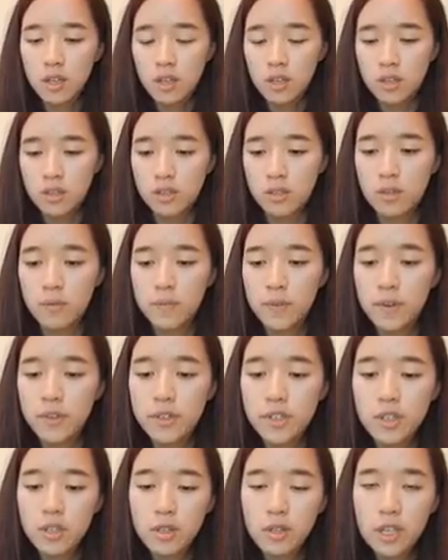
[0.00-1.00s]
So
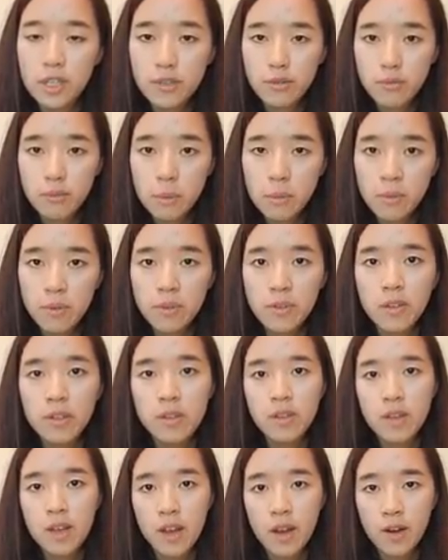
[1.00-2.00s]
first, let's remember that
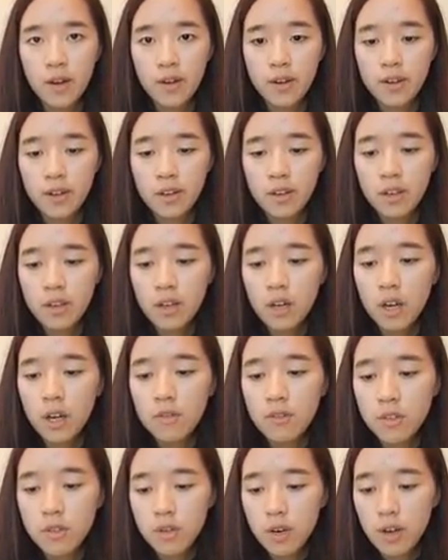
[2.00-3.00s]
the area of
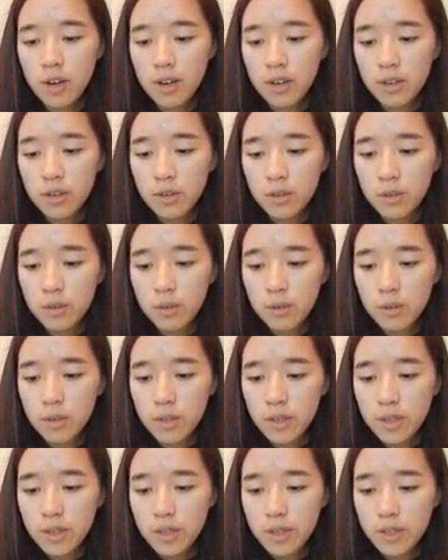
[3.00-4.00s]
a triangle
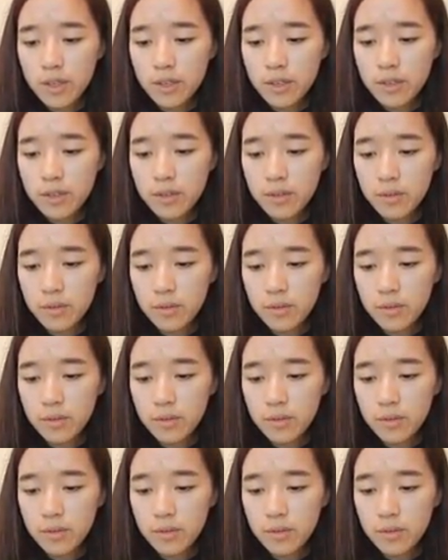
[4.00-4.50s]
is